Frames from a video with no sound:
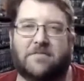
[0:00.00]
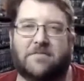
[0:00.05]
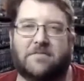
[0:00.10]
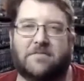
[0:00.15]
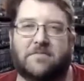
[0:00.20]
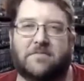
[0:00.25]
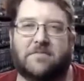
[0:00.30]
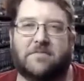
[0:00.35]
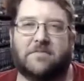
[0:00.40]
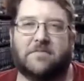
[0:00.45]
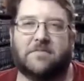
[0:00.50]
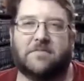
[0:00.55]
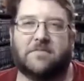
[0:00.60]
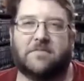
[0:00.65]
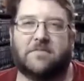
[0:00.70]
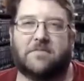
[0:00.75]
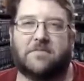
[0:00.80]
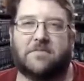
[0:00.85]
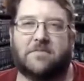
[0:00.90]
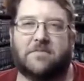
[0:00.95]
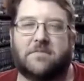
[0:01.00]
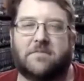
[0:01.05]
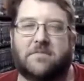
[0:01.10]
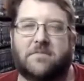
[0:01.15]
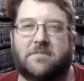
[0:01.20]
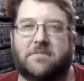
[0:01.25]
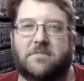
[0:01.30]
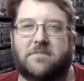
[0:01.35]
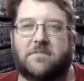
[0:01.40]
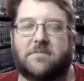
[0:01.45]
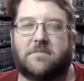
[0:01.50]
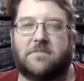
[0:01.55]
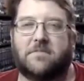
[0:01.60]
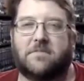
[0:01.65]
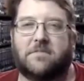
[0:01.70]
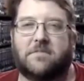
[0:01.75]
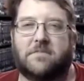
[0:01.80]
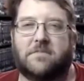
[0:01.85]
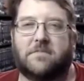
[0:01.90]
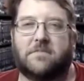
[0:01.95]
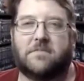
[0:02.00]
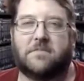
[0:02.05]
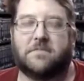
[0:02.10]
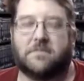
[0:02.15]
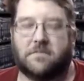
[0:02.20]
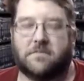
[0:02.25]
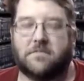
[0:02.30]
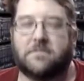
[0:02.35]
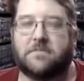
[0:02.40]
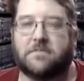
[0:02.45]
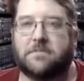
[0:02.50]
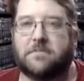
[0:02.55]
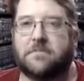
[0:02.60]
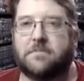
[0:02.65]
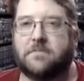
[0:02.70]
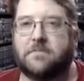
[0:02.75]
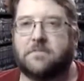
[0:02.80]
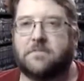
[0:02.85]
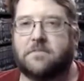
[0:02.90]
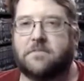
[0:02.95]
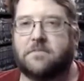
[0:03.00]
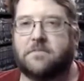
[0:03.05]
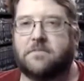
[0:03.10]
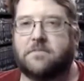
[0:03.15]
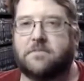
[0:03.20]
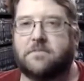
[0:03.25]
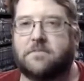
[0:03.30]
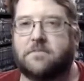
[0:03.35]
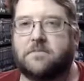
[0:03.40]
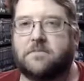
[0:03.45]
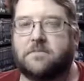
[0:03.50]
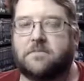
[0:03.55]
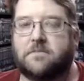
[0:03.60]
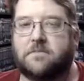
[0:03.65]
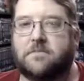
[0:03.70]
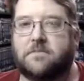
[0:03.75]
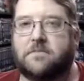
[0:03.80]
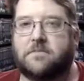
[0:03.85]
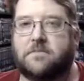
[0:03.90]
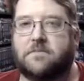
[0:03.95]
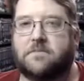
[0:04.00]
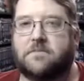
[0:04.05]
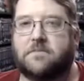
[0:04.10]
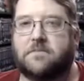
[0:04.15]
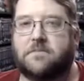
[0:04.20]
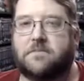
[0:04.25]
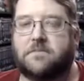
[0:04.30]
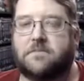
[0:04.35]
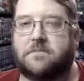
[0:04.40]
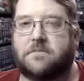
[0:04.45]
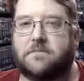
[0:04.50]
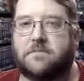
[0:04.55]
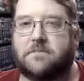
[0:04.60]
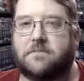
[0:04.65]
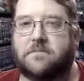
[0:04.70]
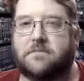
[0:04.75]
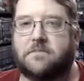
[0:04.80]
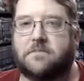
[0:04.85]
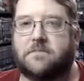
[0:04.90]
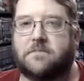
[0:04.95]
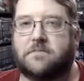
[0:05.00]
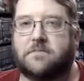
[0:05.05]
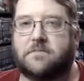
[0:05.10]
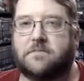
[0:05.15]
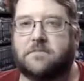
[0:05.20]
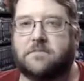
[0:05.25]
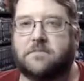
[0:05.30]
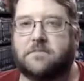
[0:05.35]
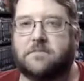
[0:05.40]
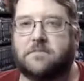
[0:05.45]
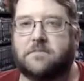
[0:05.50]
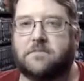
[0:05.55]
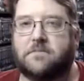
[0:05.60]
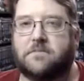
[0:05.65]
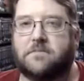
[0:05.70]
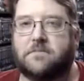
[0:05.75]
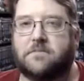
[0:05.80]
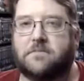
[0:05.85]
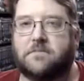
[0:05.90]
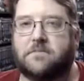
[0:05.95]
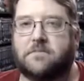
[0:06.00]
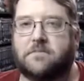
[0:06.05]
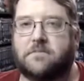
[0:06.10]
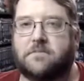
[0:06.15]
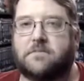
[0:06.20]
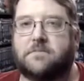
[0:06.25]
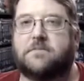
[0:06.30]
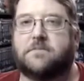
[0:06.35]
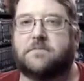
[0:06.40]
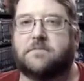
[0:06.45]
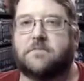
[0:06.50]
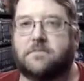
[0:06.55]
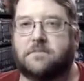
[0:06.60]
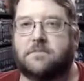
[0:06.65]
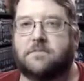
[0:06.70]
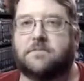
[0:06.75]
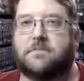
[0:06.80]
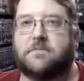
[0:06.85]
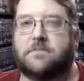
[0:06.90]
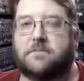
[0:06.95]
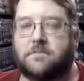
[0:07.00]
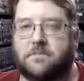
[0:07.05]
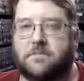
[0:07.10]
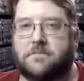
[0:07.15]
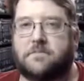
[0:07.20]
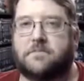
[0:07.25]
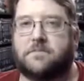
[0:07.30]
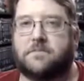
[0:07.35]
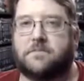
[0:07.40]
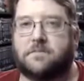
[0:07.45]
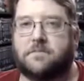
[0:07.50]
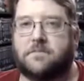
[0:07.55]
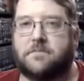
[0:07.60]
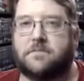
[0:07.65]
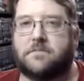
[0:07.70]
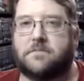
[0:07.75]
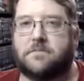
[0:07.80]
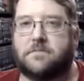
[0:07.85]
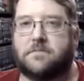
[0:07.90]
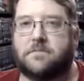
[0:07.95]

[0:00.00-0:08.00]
The person shown says nothing.